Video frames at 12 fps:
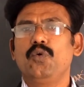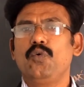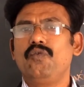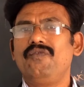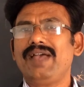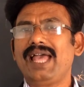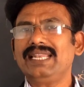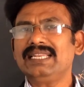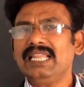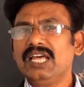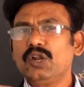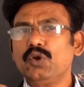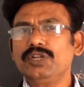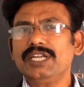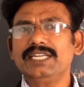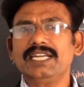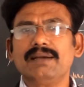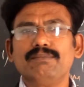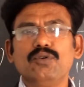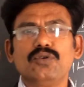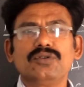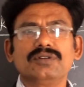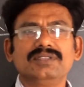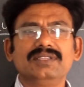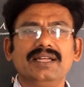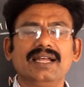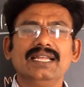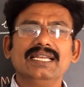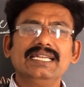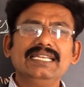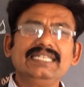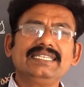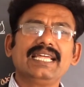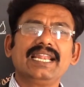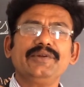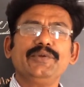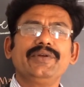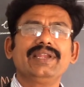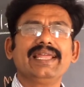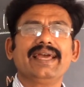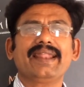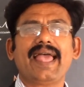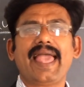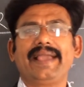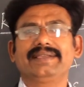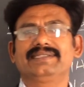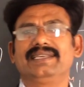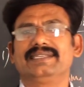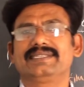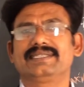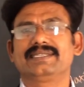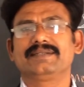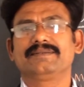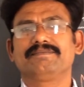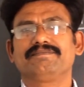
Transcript: When rotated about the internuclear axis.